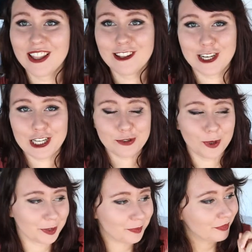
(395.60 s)
the next
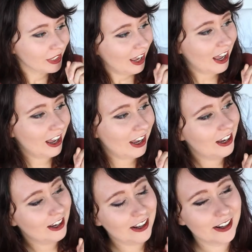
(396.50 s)
one,
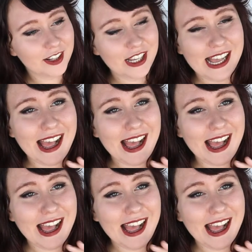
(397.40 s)
the